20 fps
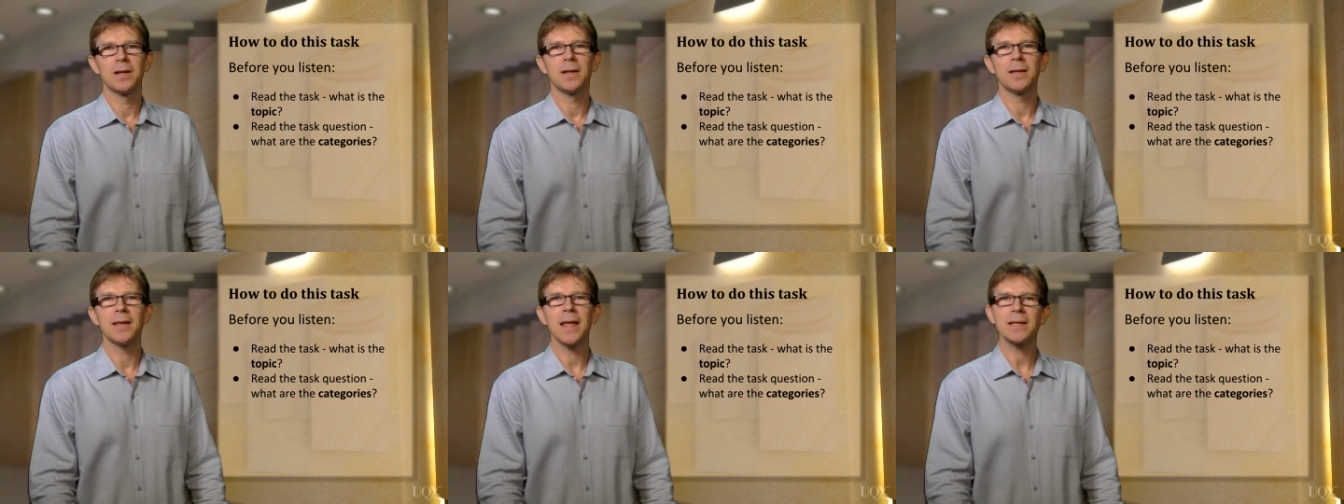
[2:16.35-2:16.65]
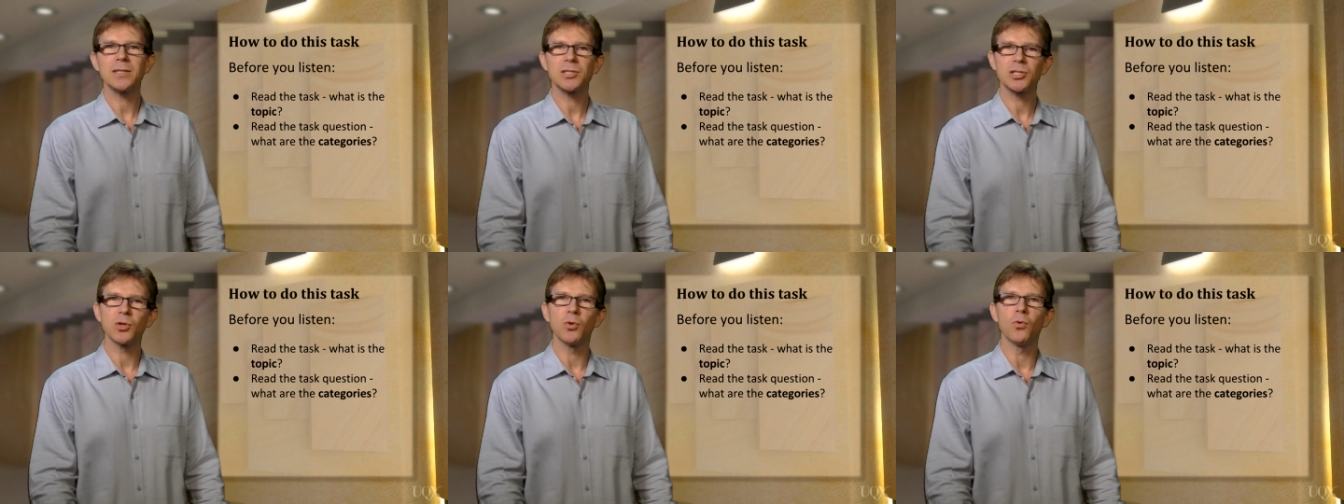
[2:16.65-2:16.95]

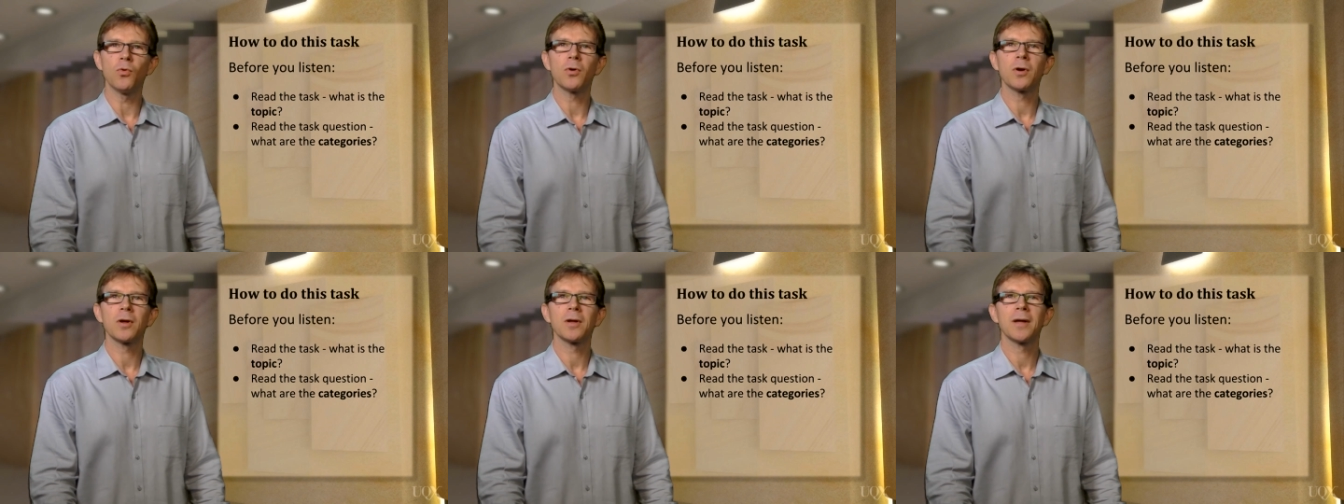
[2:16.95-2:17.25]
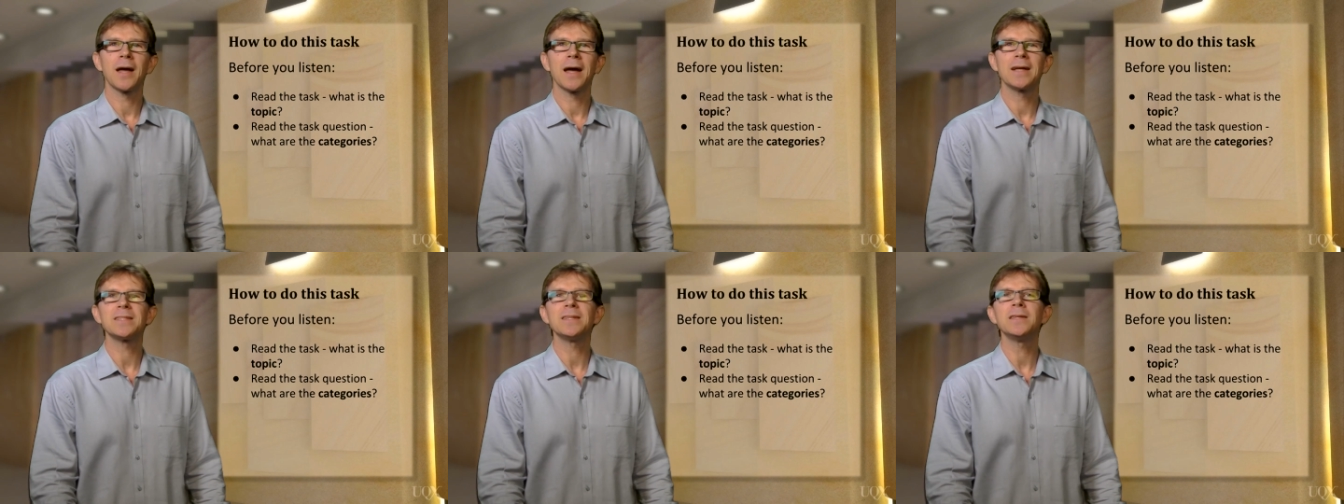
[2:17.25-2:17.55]
Let's look
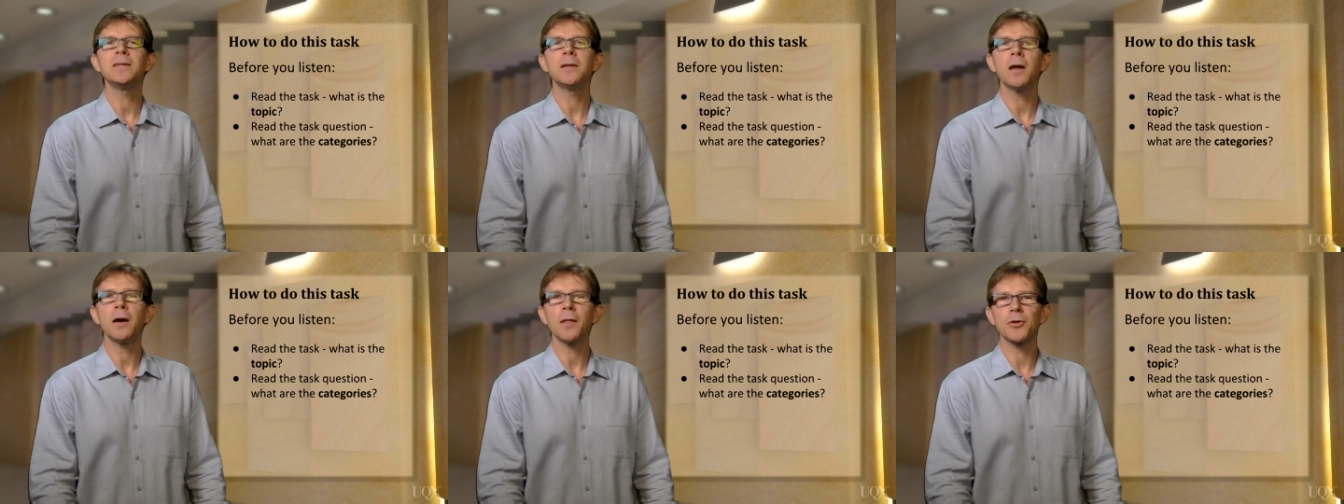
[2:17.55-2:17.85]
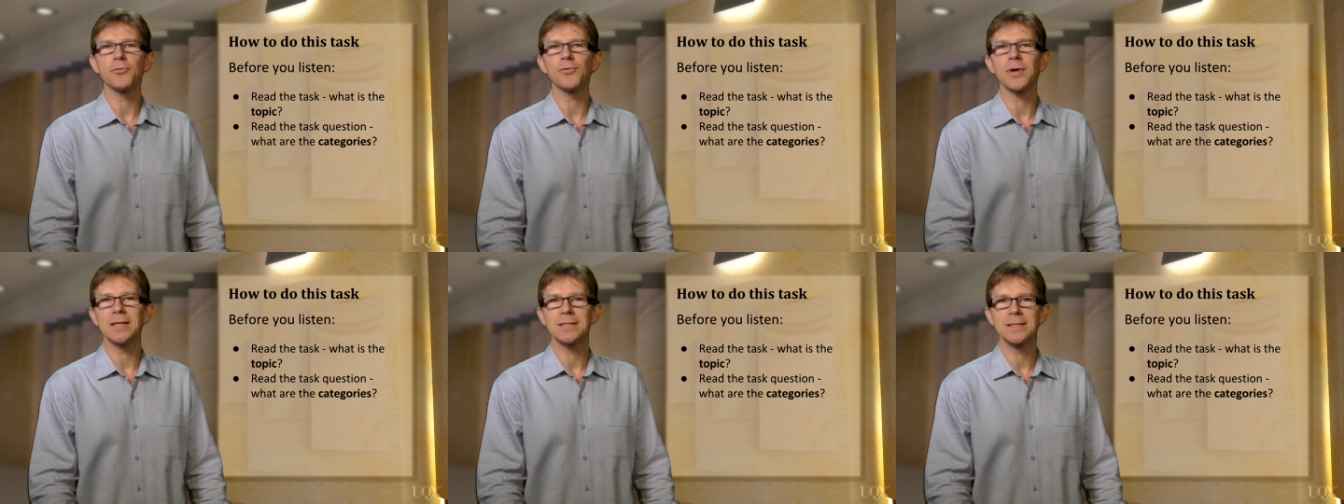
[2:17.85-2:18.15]
at
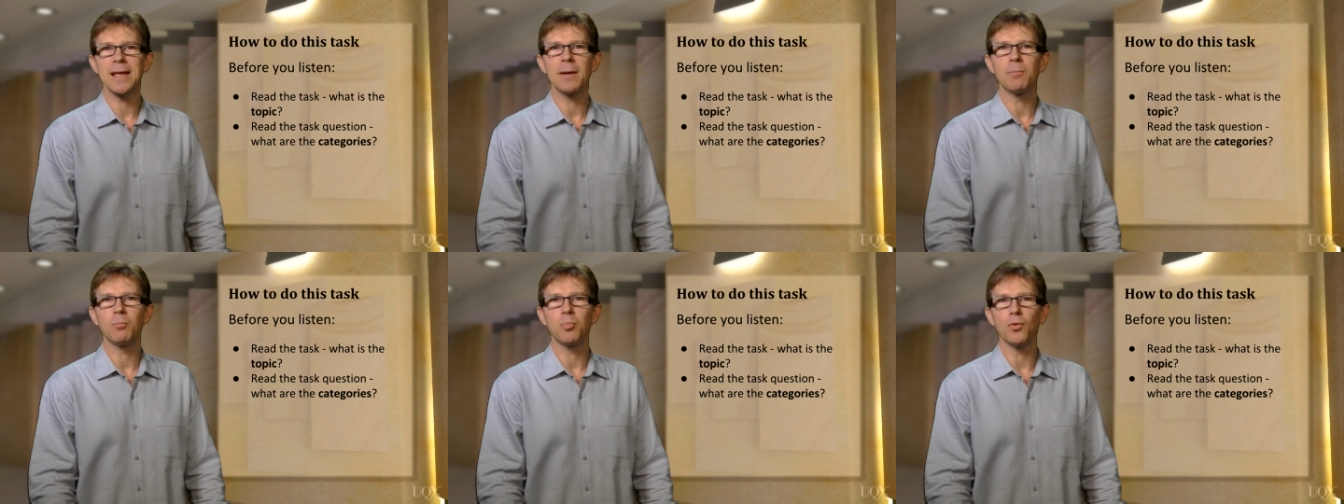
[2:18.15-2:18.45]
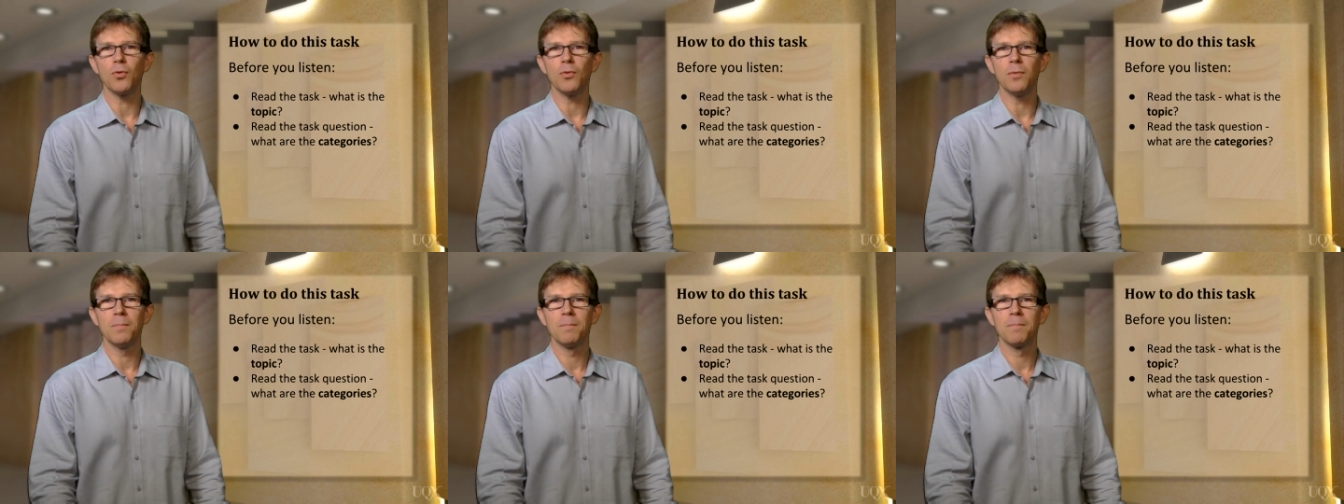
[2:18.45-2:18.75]
another
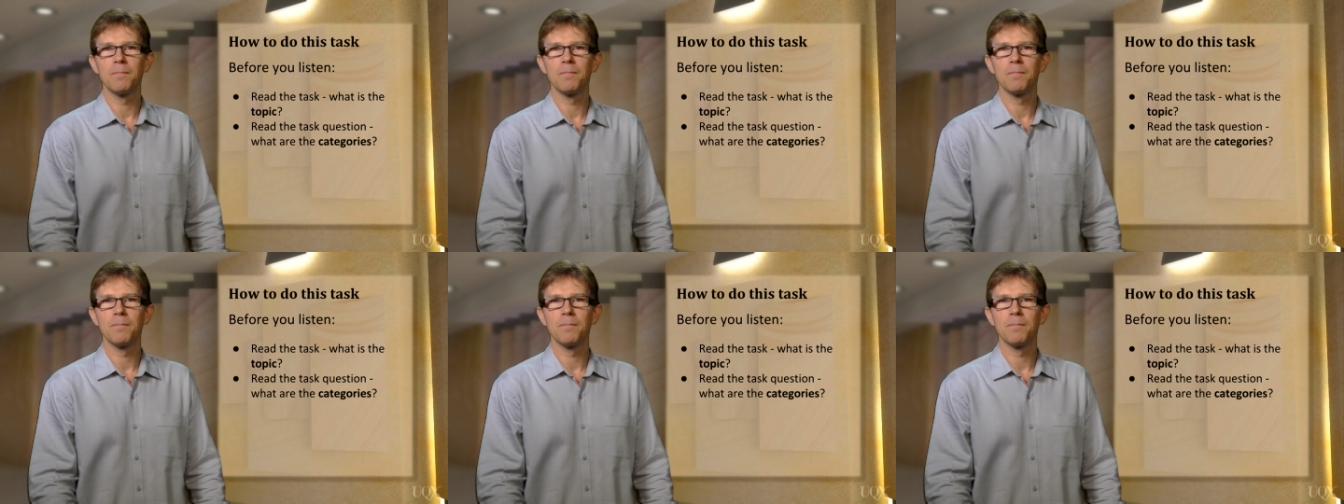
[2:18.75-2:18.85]
example.